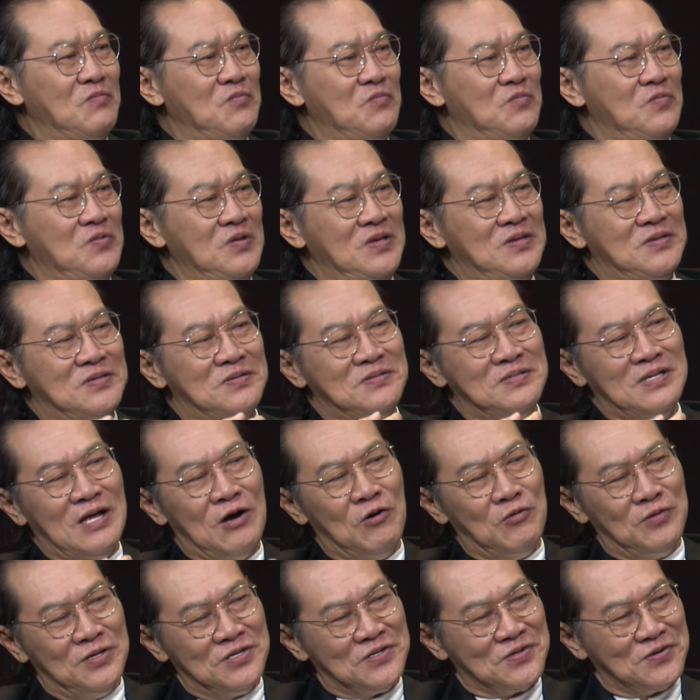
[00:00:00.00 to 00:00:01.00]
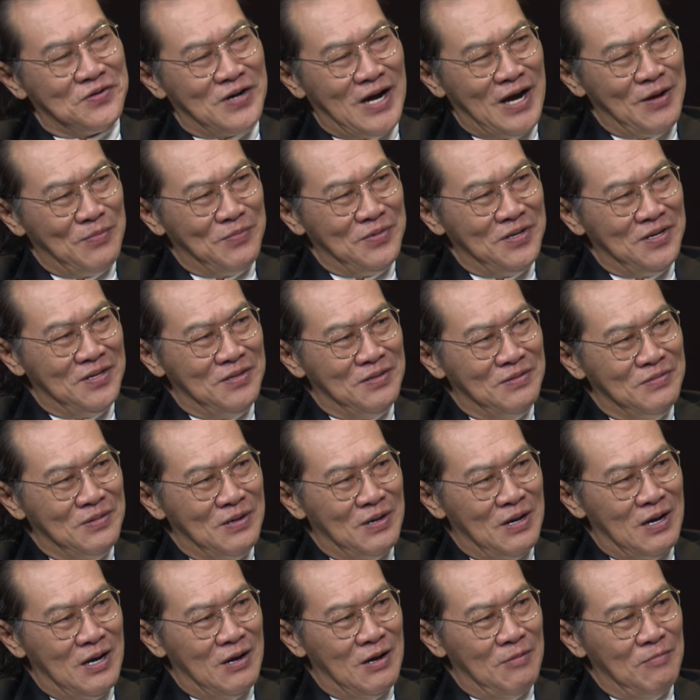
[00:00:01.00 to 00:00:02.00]
is now described in
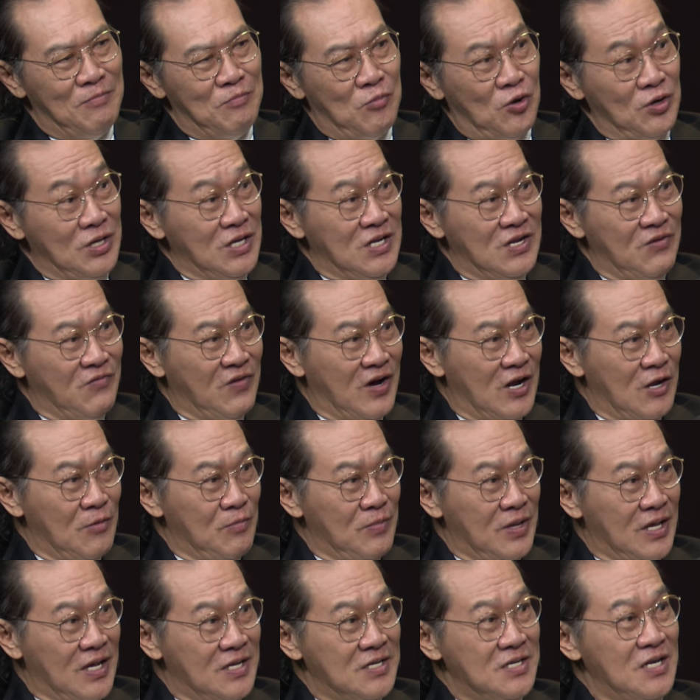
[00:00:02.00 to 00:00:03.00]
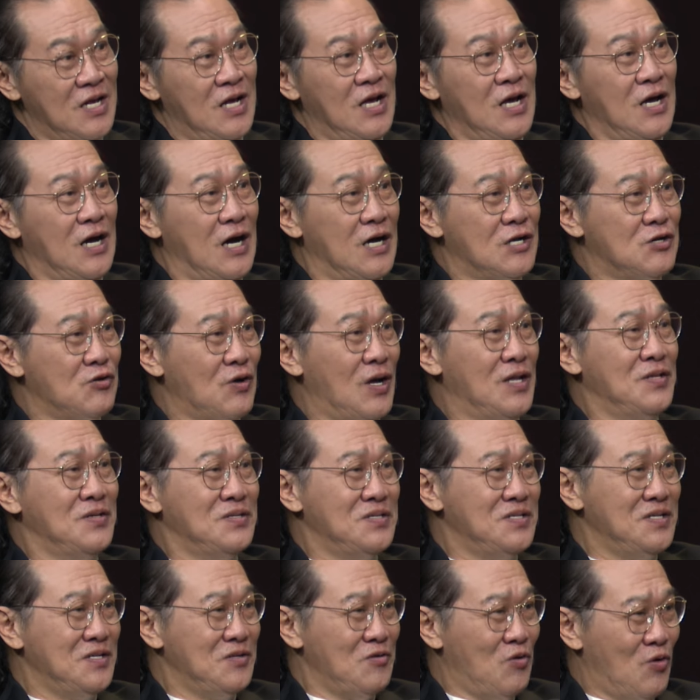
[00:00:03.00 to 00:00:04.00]
modern development as a
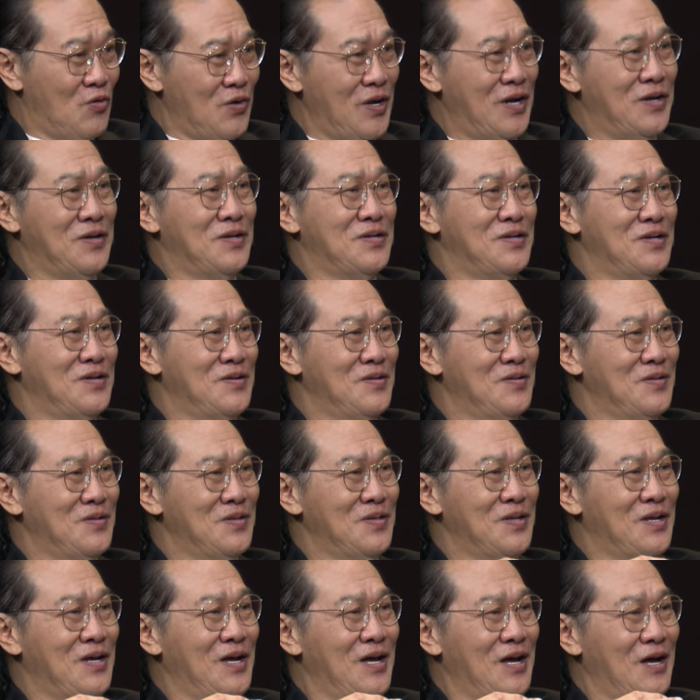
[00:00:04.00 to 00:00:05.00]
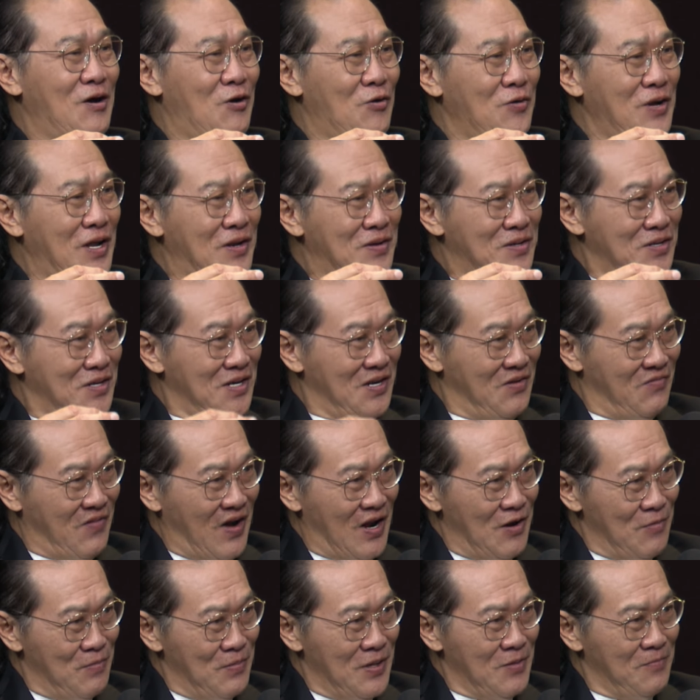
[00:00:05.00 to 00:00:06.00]
transit-oriented
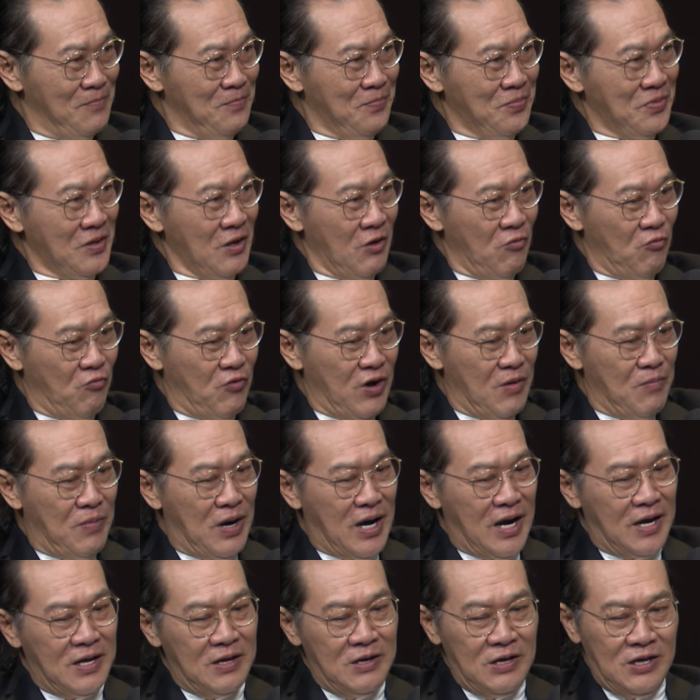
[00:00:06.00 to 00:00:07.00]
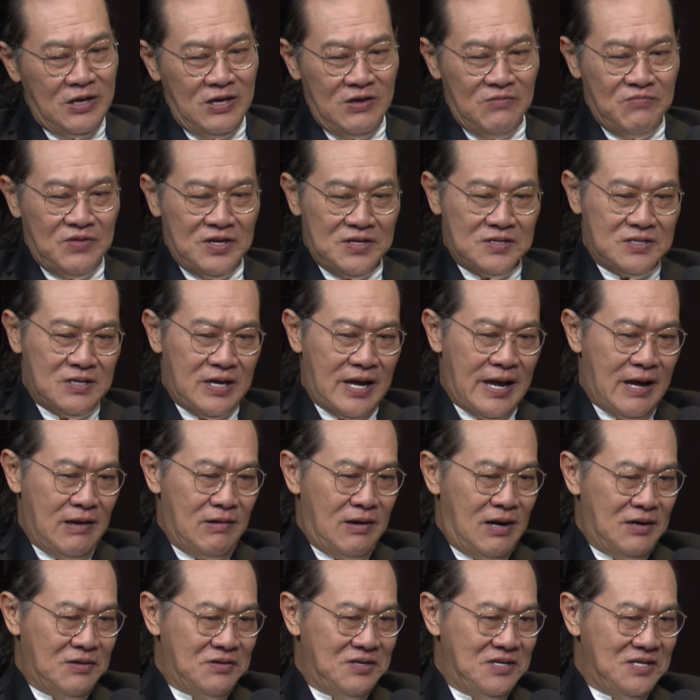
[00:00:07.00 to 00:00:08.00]
development, whereby if there's a
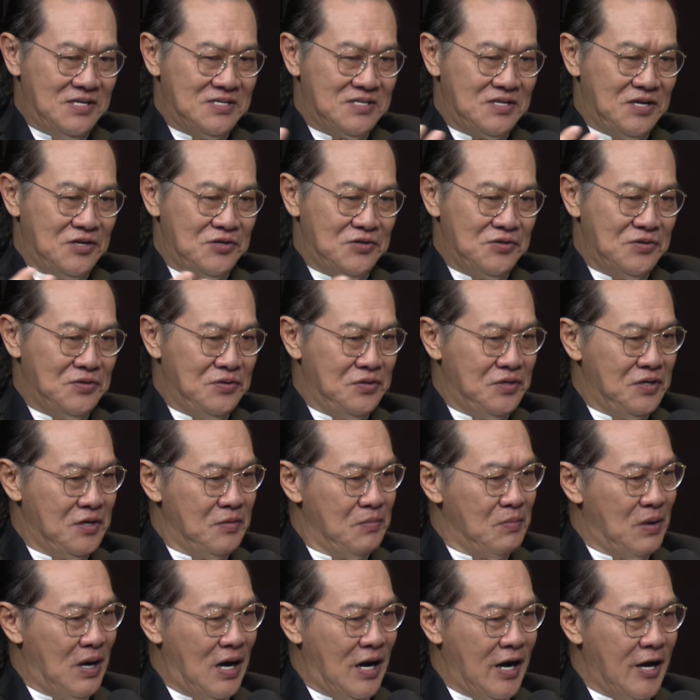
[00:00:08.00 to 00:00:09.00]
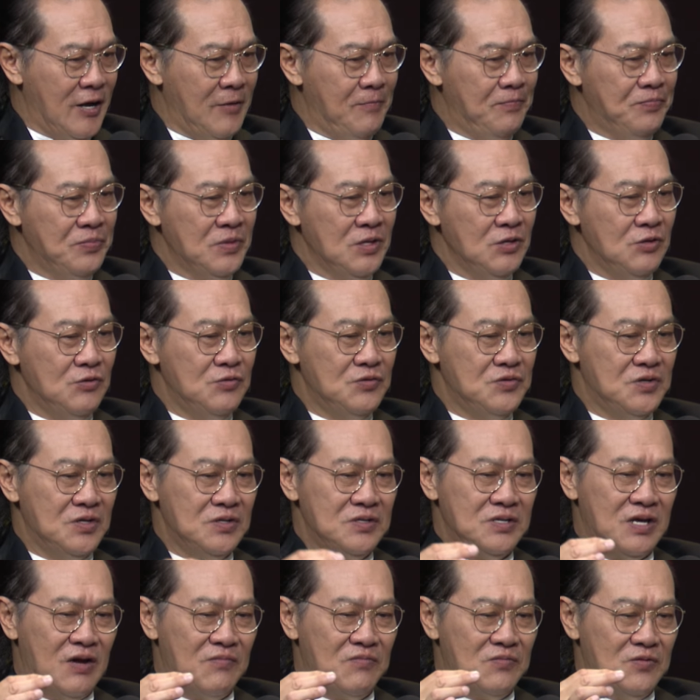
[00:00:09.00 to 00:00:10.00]
LRT station nearby, you just
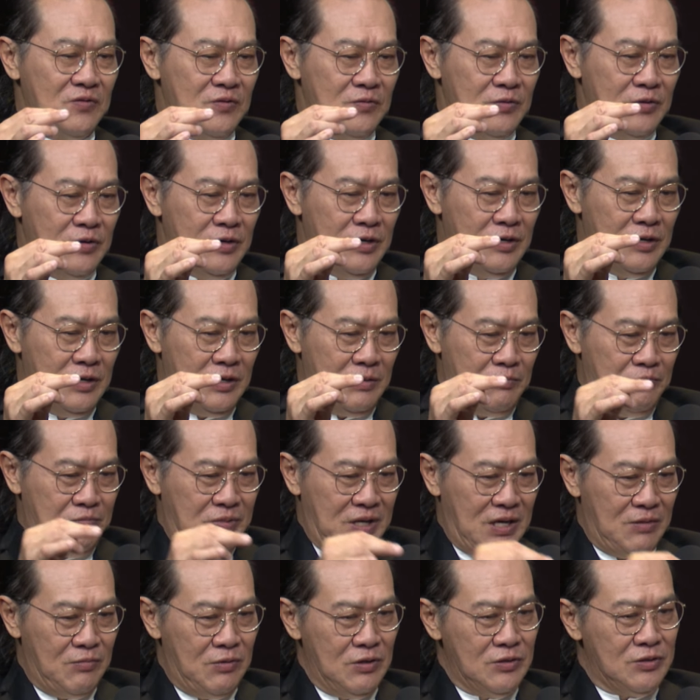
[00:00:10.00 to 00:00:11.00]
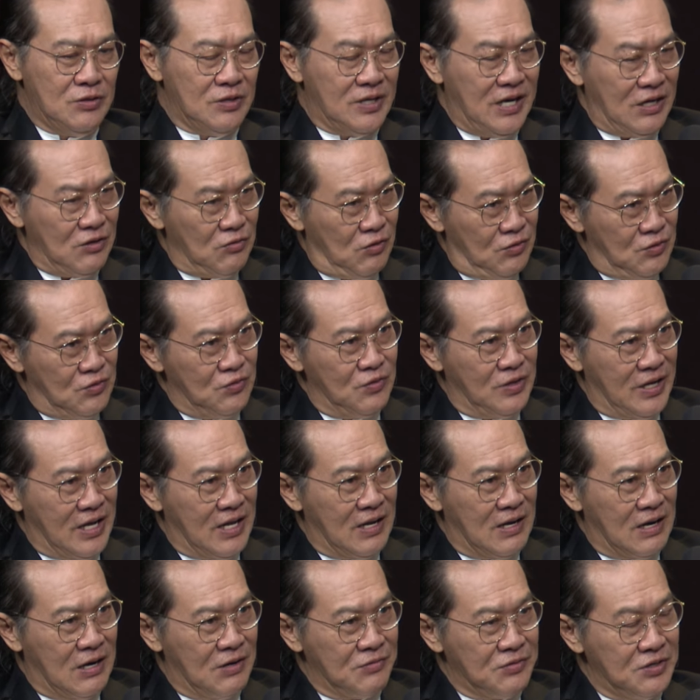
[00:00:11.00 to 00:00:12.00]
have to be able to get onto the
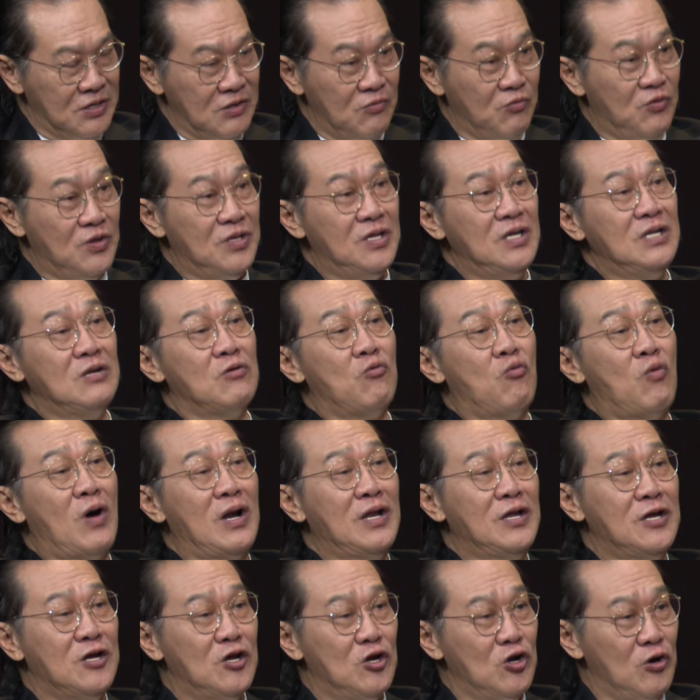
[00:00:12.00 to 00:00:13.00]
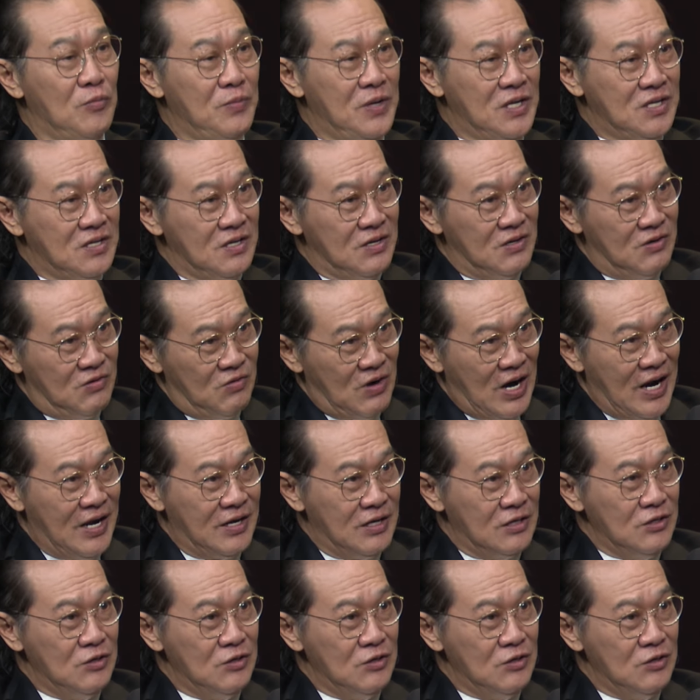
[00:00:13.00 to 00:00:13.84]
LRT within a 1 kilometer ride. You